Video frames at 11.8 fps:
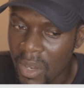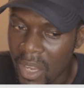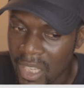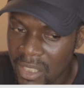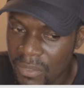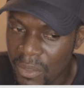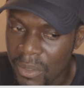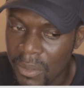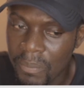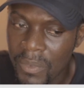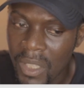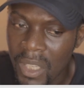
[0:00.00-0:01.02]
ask for
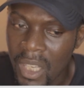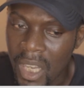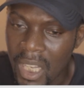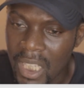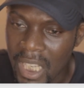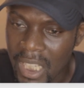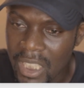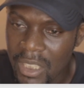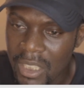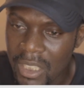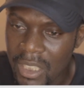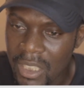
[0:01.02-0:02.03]
an English
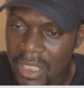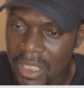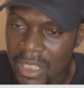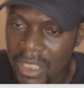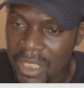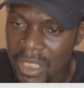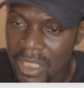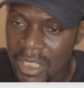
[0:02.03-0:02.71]
proficiency.